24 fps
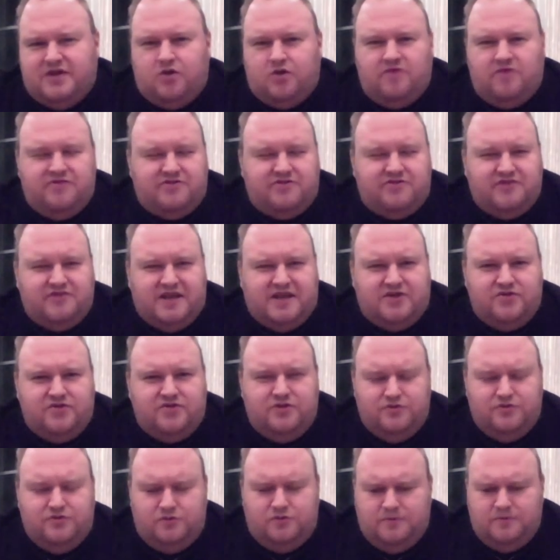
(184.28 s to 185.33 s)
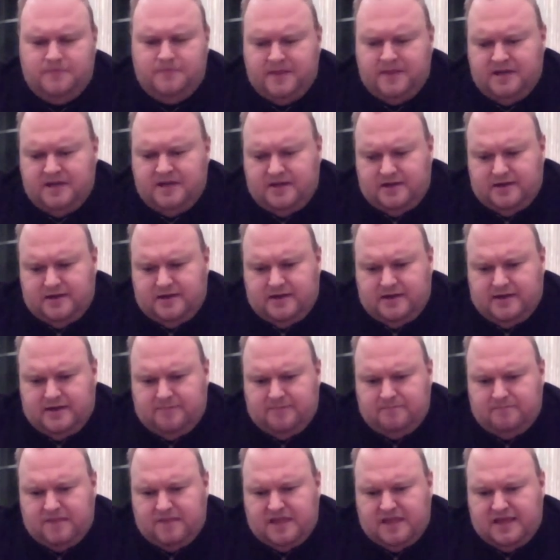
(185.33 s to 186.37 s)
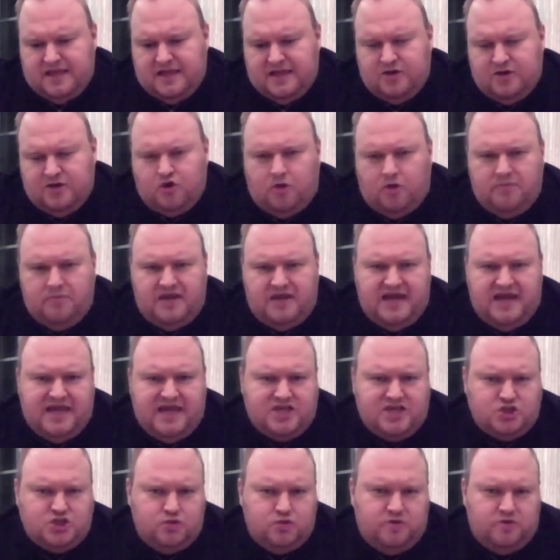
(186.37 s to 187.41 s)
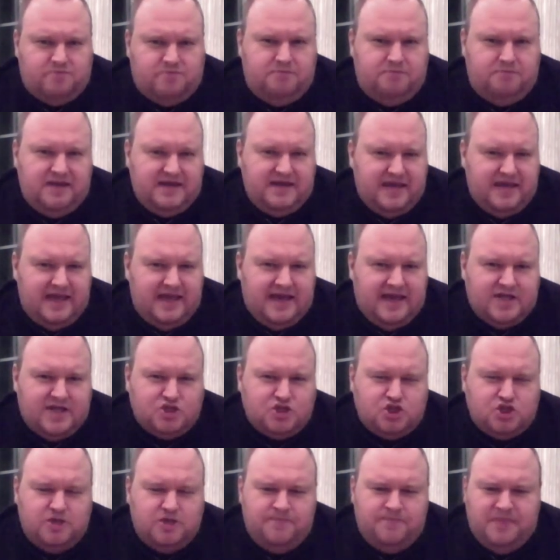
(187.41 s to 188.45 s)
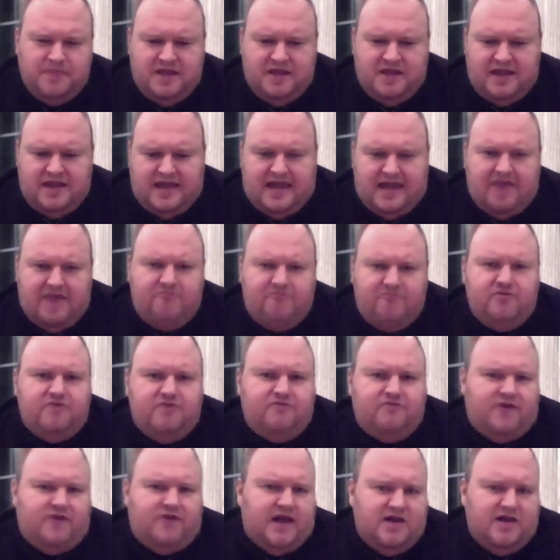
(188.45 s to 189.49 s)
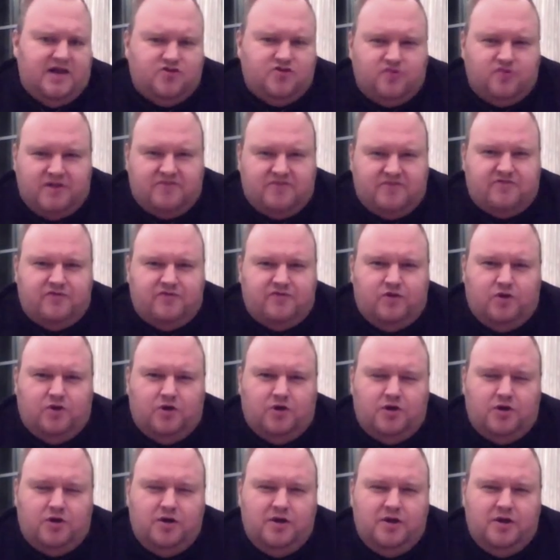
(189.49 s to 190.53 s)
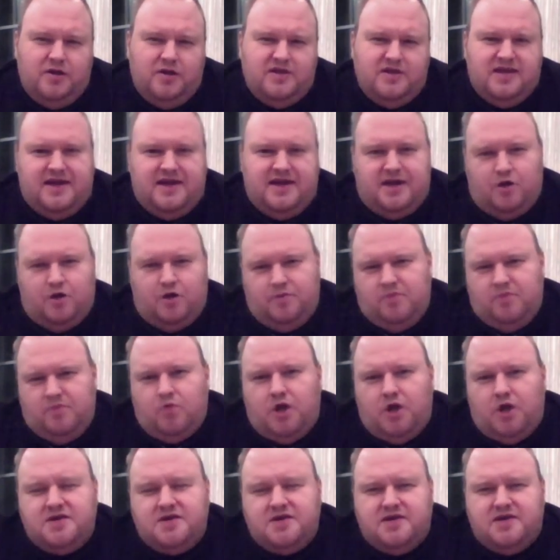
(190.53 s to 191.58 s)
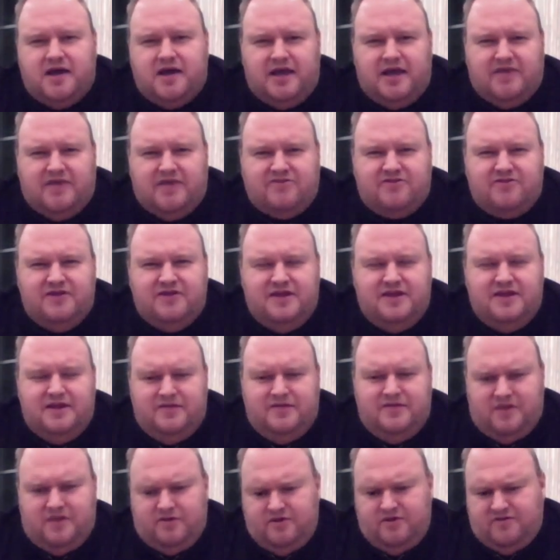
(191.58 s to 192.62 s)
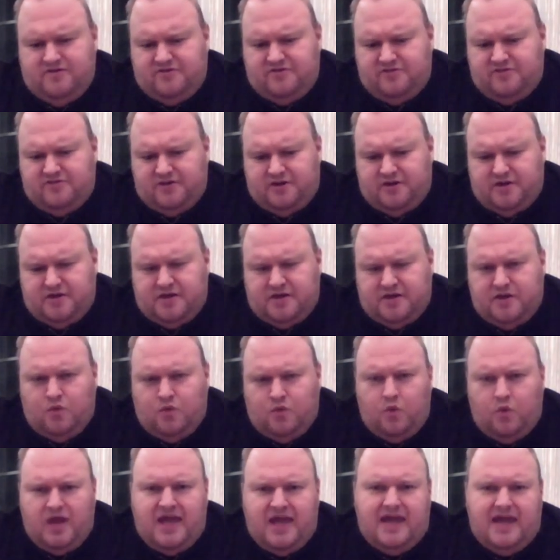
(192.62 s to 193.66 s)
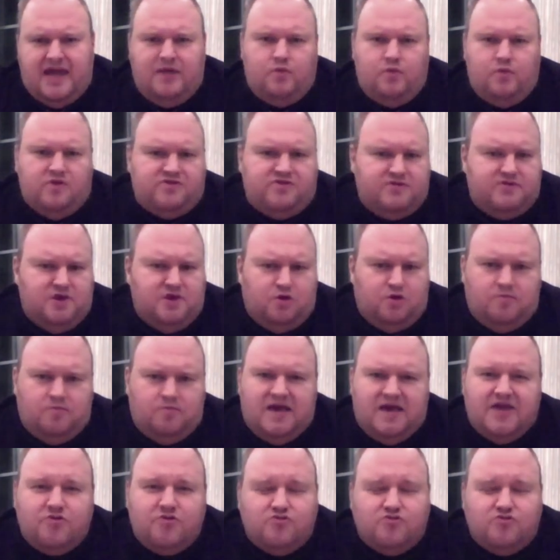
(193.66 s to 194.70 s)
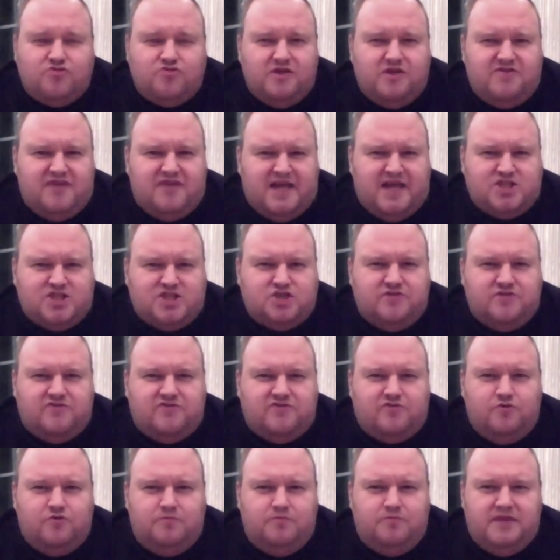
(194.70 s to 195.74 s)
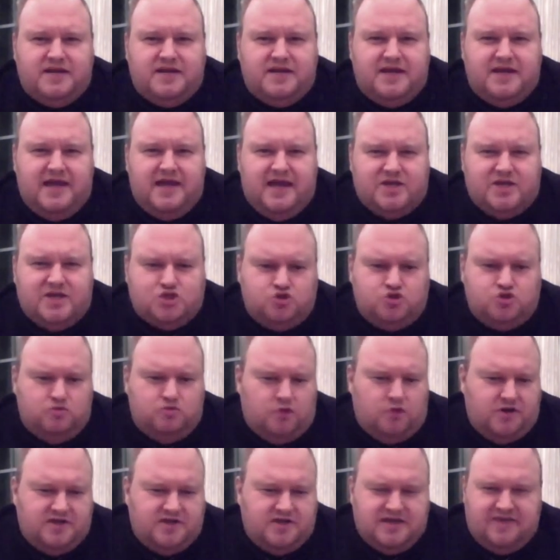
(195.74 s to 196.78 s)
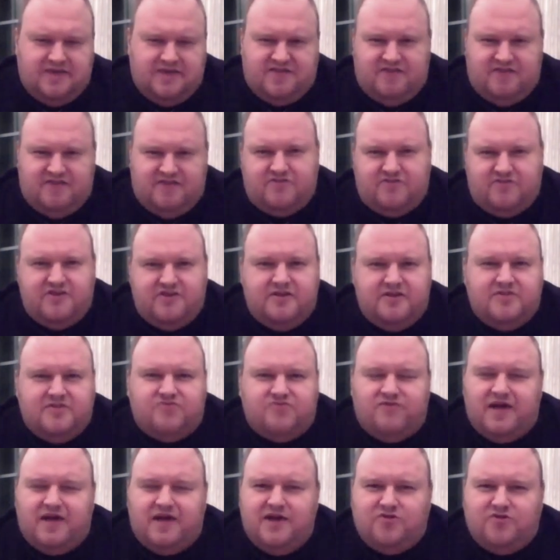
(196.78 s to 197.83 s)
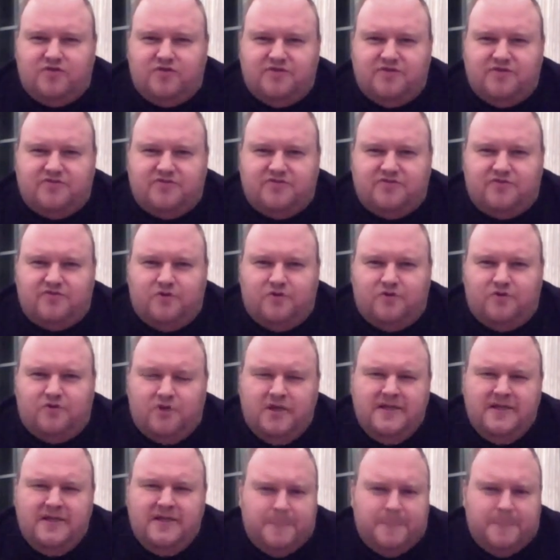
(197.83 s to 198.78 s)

offers that to you. In combination with BitCache, every file transfer can now be monetized. There is a way with microtransactions through BitCache to monetize every single file transfer.